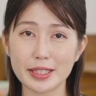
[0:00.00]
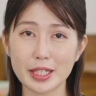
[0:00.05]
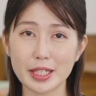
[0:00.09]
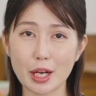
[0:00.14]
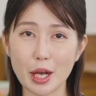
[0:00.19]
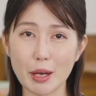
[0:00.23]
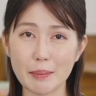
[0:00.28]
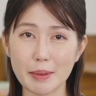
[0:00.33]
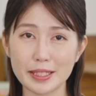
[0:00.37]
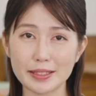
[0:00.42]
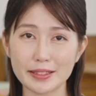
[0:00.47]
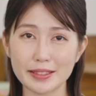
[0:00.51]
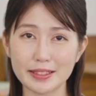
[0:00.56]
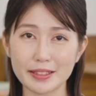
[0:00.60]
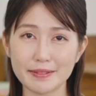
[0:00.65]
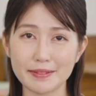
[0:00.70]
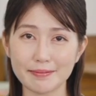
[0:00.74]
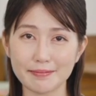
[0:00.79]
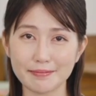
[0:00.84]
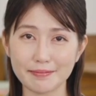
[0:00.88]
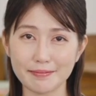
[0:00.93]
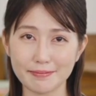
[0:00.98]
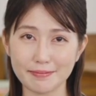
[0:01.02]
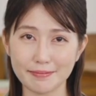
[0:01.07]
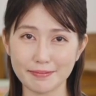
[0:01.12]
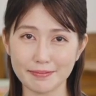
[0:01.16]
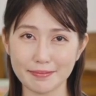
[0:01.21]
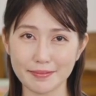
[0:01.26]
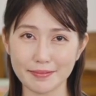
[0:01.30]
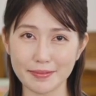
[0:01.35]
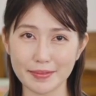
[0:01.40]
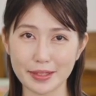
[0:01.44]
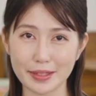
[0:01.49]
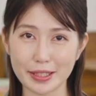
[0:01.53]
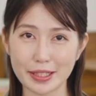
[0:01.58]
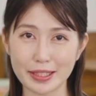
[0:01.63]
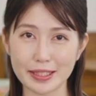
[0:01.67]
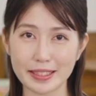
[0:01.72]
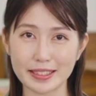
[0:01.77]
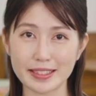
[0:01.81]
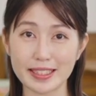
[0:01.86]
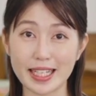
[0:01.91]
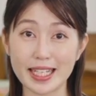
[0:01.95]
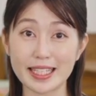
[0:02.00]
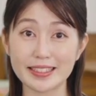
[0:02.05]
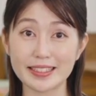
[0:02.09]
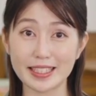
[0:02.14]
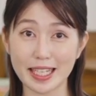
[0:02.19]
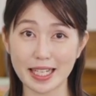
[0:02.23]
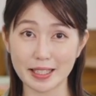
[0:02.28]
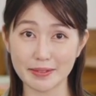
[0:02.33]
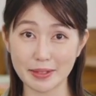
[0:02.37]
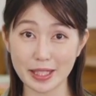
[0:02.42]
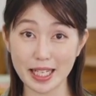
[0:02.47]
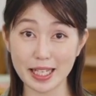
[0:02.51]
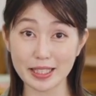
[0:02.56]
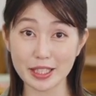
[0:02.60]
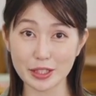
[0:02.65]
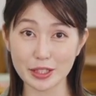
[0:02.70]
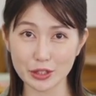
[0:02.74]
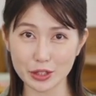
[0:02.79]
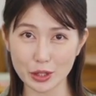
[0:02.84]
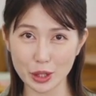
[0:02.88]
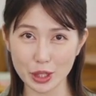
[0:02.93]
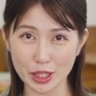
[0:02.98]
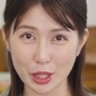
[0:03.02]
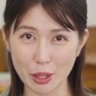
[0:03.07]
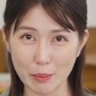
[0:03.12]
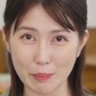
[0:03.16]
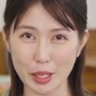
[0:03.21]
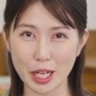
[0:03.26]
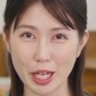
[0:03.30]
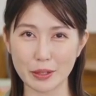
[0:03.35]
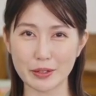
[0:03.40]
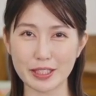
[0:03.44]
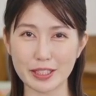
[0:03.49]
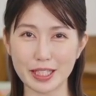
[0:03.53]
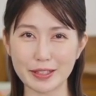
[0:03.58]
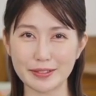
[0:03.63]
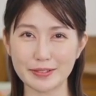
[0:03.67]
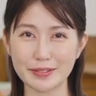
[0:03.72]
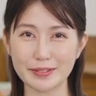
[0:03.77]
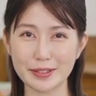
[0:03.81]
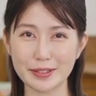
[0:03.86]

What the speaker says: the comments. Stay safe and enjoy your browsing.